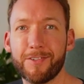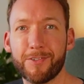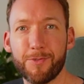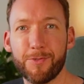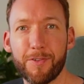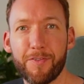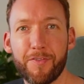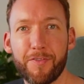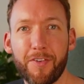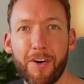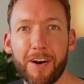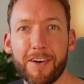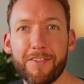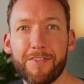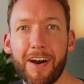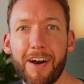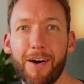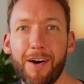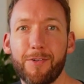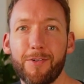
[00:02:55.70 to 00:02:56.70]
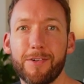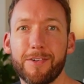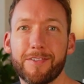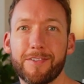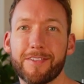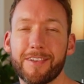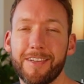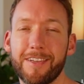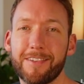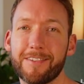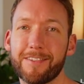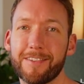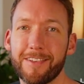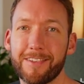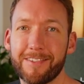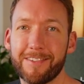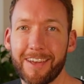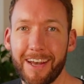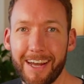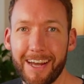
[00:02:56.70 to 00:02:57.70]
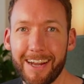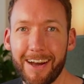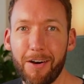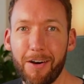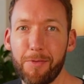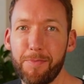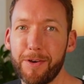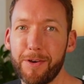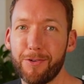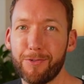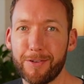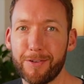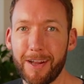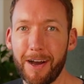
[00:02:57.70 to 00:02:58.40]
so we're five hours into the 10 hour build